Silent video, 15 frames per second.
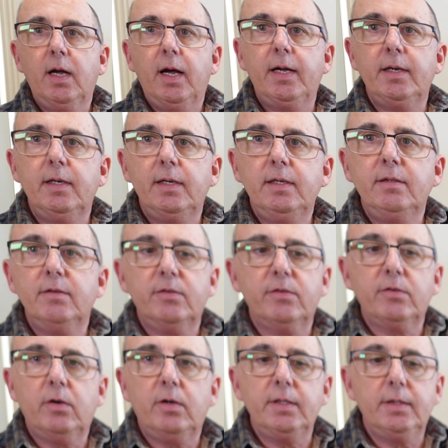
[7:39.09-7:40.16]
and
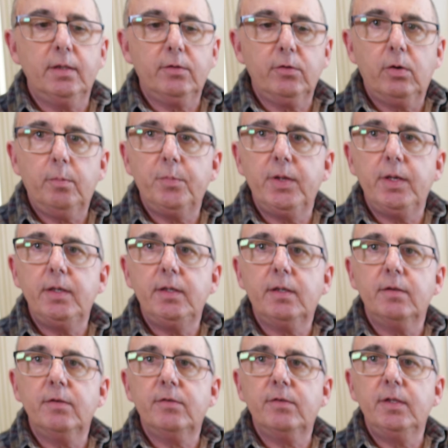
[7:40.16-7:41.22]
inside the top there you
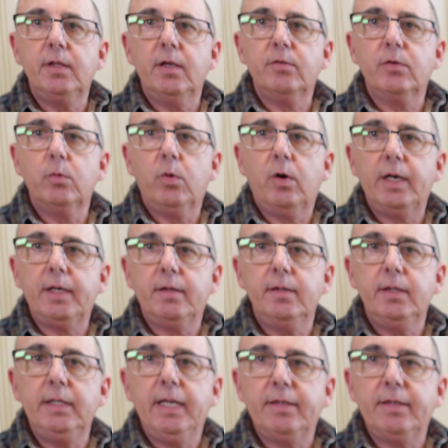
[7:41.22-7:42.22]
can see there's a white thing.